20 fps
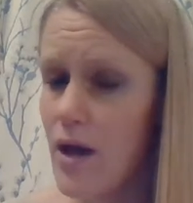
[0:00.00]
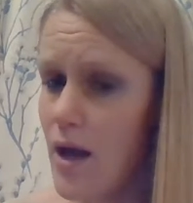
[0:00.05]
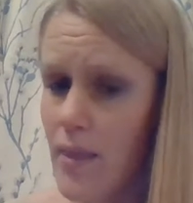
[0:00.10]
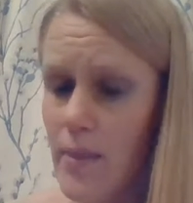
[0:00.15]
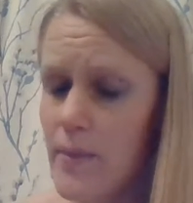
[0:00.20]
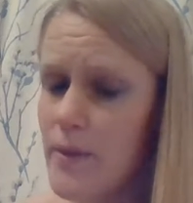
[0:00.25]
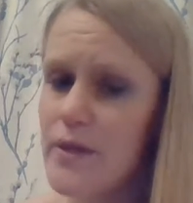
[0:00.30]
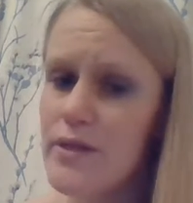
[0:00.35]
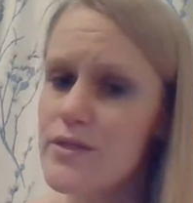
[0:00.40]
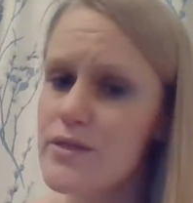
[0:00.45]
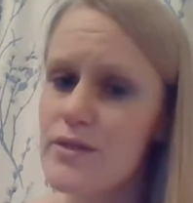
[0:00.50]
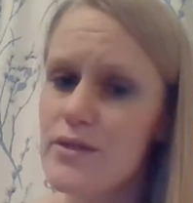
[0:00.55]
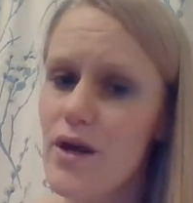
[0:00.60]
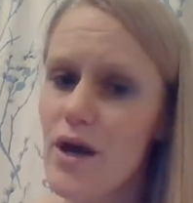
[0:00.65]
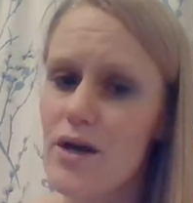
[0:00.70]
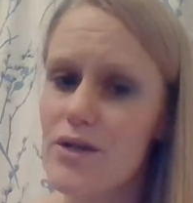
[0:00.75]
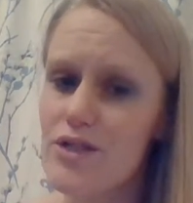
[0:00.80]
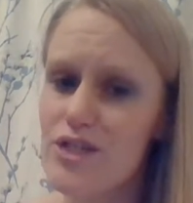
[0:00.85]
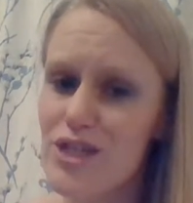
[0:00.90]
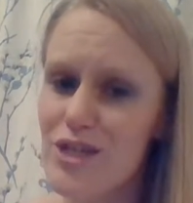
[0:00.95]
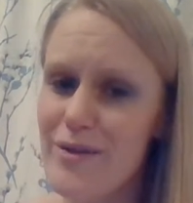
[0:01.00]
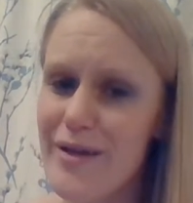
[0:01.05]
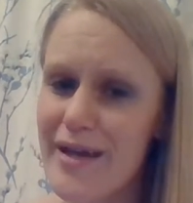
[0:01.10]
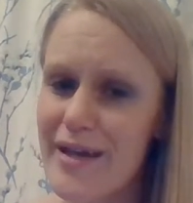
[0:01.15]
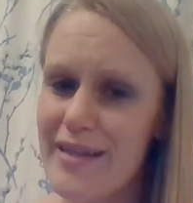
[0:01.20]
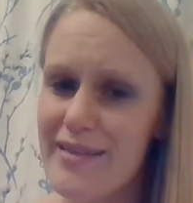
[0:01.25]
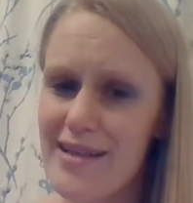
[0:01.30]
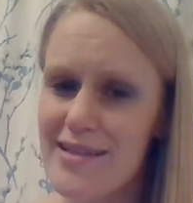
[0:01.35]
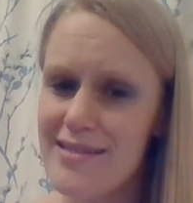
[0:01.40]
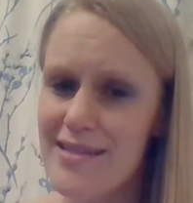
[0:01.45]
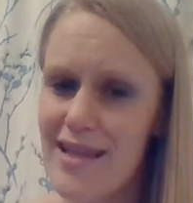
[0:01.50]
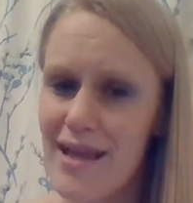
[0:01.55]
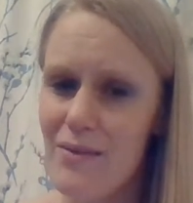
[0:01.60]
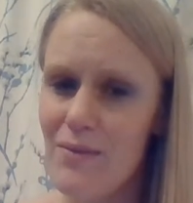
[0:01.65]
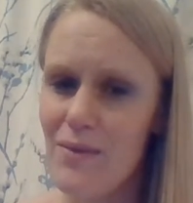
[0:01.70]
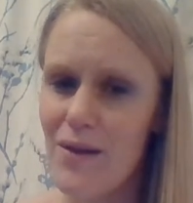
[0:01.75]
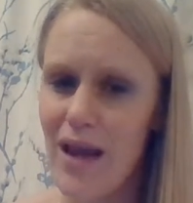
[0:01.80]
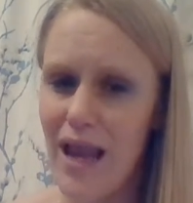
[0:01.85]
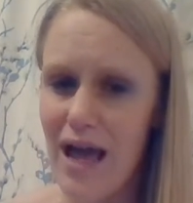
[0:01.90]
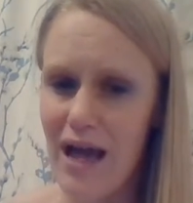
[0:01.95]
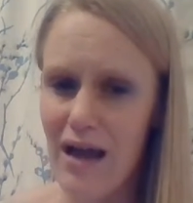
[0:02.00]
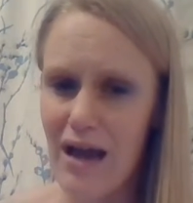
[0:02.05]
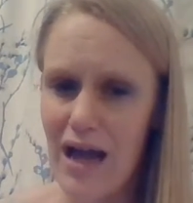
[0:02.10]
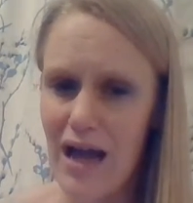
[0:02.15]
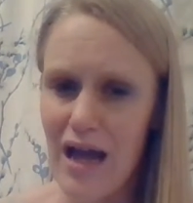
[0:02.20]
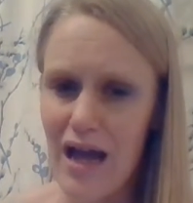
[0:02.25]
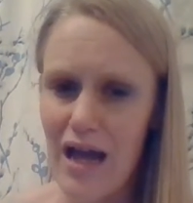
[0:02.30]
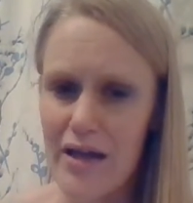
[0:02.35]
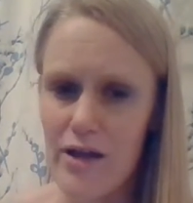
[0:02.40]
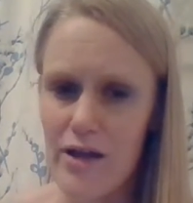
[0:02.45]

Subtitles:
find the way around it. So you say,